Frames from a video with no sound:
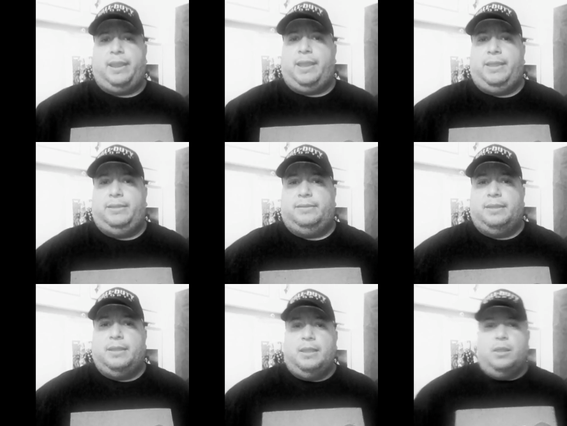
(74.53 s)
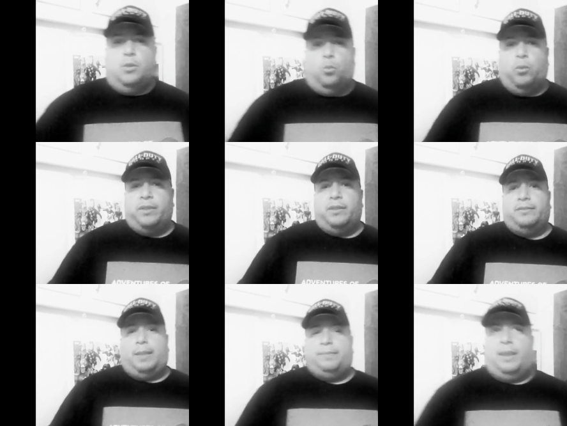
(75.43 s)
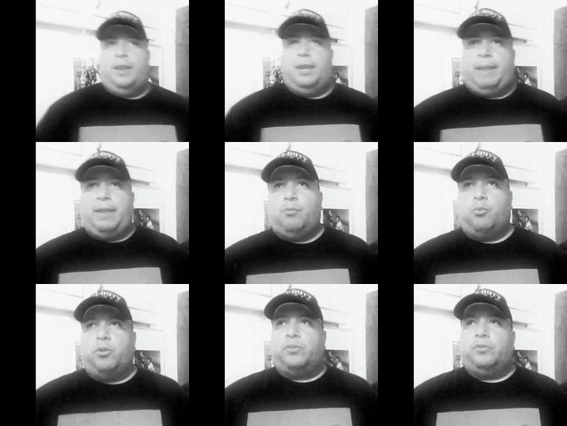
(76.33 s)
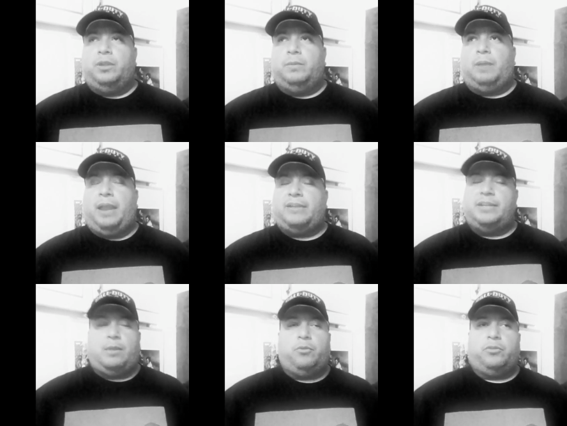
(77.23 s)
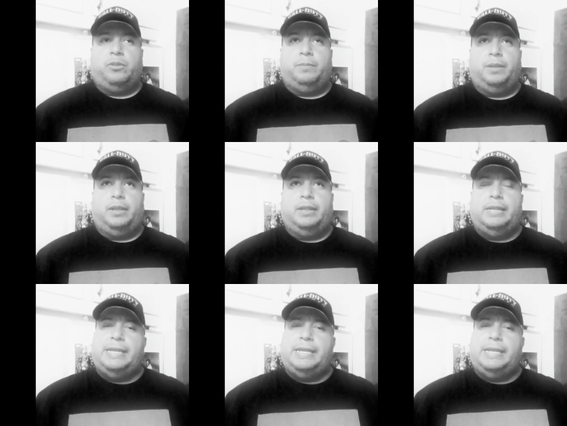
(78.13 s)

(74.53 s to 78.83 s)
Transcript: And one of the other times uh, I worked with him, actually, not worked with him, but uh,